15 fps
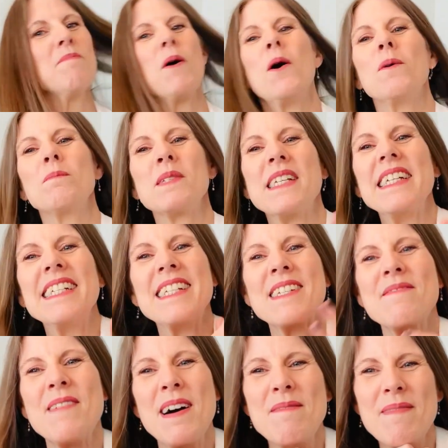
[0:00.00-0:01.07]
pops
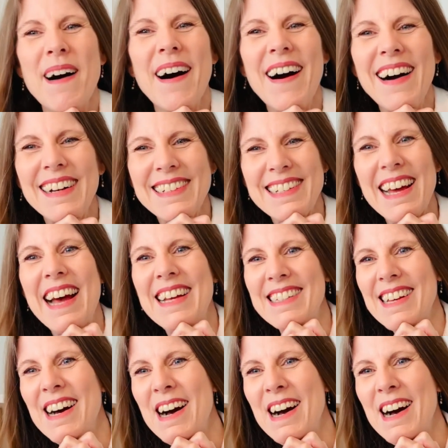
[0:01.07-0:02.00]
into my mind as